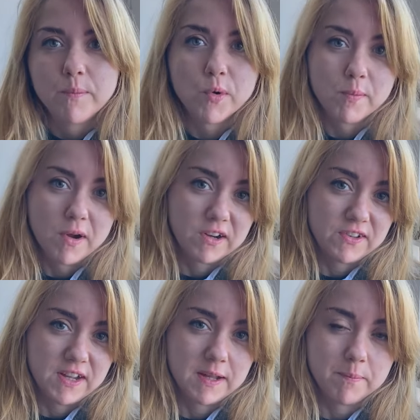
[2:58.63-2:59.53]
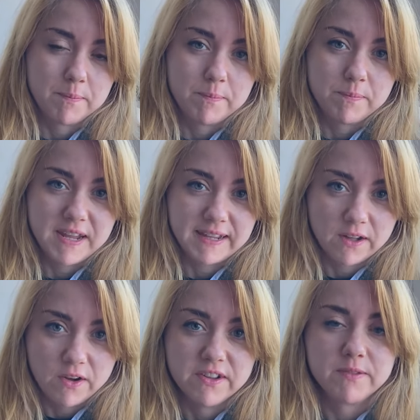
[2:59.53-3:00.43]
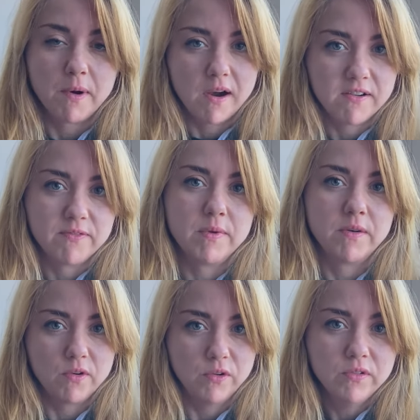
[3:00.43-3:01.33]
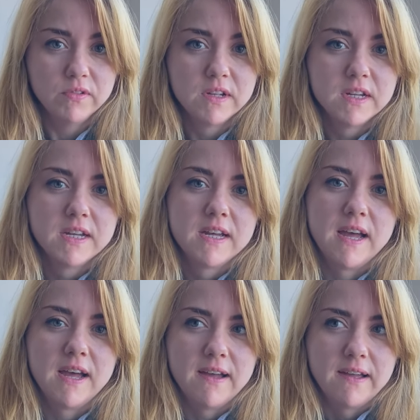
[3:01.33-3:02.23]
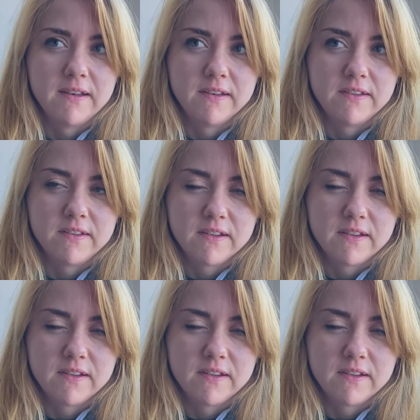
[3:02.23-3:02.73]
more marketing and take that on as part of my role, and